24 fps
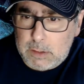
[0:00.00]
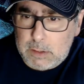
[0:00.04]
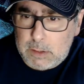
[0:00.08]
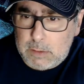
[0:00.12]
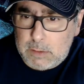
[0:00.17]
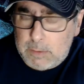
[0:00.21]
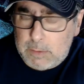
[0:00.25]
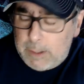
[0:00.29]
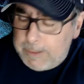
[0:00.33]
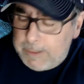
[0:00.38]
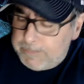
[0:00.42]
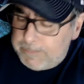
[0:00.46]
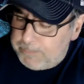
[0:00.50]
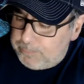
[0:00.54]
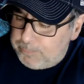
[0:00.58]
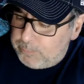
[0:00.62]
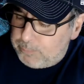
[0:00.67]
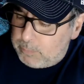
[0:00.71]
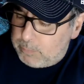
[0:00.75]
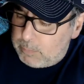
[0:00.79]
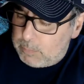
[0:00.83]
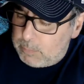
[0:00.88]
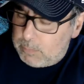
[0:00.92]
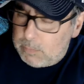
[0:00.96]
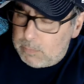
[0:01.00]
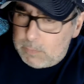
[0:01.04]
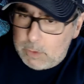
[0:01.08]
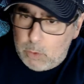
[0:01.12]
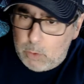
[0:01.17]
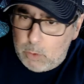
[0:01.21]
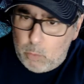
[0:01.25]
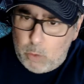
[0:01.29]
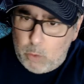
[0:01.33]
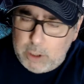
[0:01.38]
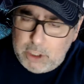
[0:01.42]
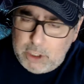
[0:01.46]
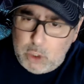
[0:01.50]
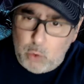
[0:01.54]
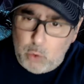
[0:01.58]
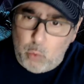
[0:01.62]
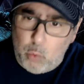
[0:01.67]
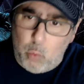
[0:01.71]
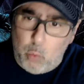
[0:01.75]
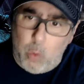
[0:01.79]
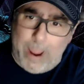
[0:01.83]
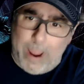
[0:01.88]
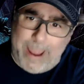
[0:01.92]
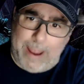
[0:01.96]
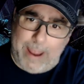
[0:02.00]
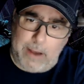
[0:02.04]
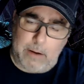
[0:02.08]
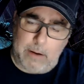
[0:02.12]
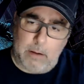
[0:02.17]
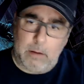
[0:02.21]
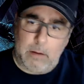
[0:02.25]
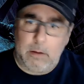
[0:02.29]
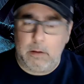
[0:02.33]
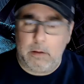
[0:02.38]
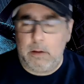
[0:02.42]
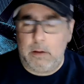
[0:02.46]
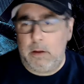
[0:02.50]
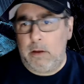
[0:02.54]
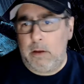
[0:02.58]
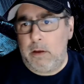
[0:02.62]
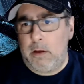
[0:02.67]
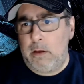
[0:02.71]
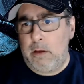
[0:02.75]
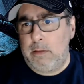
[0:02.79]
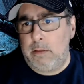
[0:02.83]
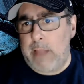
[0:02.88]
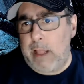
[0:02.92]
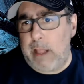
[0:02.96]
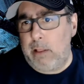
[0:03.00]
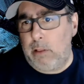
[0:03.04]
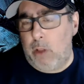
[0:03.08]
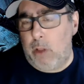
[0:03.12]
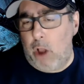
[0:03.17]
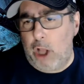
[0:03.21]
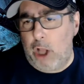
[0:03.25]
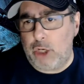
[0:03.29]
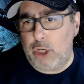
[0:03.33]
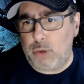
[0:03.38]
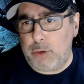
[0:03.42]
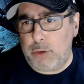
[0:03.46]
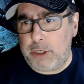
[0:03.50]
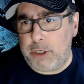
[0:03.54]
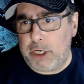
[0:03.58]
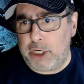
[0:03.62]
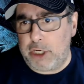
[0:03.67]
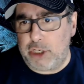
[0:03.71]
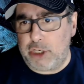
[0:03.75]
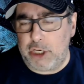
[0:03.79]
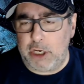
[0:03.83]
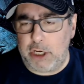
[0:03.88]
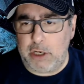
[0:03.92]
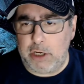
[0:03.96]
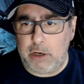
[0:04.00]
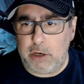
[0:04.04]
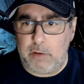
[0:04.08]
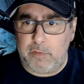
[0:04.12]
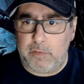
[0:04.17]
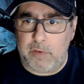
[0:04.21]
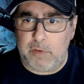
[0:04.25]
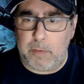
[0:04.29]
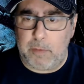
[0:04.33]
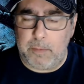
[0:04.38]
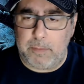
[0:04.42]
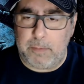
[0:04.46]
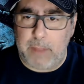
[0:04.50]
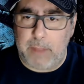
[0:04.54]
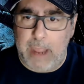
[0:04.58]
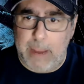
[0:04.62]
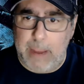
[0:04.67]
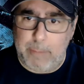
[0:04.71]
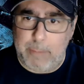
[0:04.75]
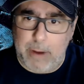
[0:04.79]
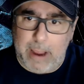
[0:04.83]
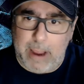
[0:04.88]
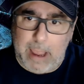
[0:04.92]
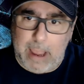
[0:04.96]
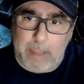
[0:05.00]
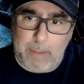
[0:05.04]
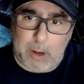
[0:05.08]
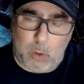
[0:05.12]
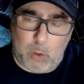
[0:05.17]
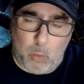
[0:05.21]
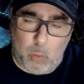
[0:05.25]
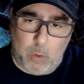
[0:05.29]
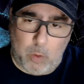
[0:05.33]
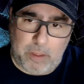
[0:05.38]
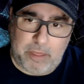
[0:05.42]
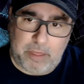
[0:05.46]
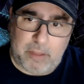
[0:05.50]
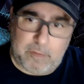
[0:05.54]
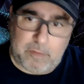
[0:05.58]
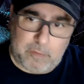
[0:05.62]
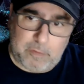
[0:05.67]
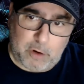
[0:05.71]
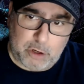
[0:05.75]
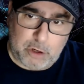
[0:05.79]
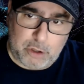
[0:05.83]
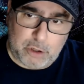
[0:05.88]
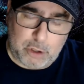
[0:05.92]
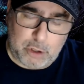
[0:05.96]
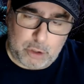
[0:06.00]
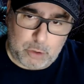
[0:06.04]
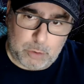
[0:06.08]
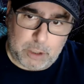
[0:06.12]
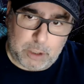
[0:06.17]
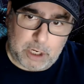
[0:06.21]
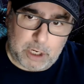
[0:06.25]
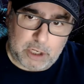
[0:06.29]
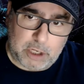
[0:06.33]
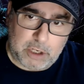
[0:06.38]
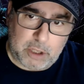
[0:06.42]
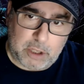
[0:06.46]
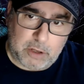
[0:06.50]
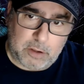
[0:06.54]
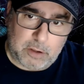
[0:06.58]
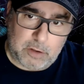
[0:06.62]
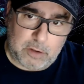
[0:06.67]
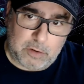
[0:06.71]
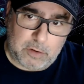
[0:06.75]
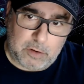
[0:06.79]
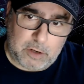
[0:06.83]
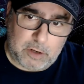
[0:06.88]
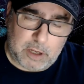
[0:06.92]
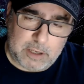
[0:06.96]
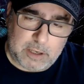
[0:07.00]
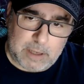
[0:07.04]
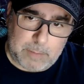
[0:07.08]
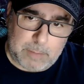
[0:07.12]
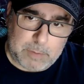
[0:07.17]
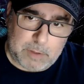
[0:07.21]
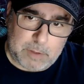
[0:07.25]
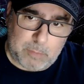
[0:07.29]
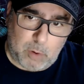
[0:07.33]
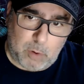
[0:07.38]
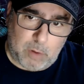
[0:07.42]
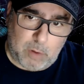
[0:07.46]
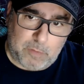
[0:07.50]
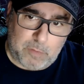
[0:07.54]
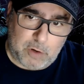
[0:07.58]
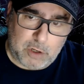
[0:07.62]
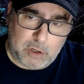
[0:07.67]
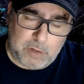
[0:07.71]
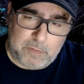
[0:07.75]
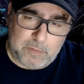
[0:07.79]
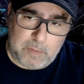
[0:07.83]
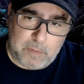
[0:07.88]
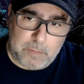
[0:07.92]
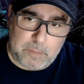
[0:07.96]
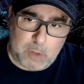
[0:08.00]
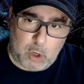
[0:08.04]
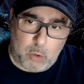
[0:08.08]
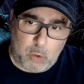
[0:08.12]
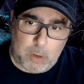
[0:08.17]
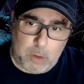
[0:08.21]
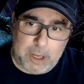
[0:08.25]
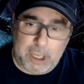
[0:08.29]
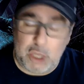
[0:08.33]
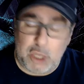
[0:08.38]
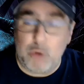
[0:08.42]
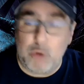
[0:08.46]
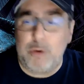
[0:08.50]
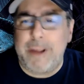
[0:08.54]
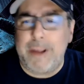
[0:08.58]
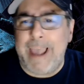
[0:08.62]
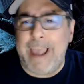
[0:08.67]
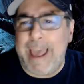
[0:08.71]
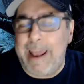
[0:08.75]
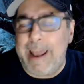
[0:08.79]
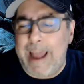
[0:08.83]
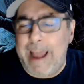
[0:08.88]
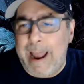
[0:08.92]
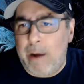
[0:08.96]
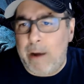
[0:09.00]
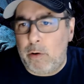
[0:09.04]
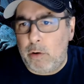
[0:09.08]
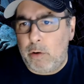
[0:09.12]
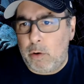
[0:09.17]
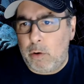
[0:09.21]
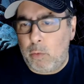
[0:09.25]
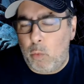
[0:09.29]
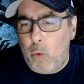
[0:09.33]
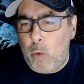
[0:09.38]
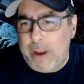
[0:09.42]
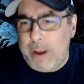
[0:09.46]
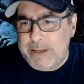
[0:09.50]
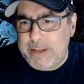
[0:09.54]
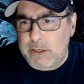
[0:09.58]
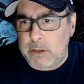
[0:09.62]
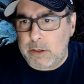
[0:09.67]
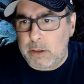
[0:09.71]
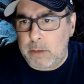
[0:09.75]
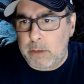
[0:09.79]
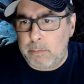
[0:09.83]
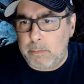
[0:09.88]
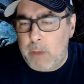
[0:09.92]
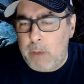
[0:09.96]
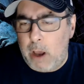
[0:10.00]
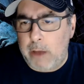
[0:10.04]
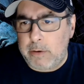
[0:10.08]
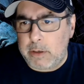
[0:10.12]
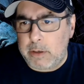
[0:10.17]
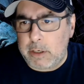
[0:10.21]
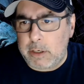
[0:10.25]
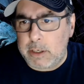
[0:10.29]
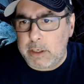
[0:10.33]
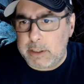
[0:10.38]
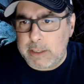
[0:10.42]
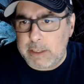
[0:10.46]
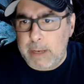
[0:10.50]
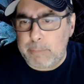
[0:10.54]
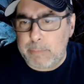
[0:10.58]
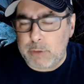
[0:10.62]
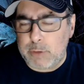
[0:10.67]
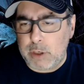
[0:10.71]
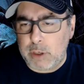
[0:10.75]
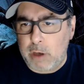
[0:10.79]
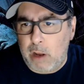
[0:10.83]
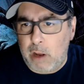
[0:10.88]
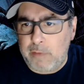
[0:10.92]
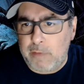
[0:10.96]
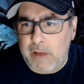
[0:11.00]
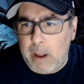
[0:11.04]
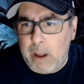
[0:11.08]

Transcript: Right. Once you wed that law tradition from the Abrahamic with the virtue tradition, the conception of moral virtue from the Greek, you get our Western modern conception of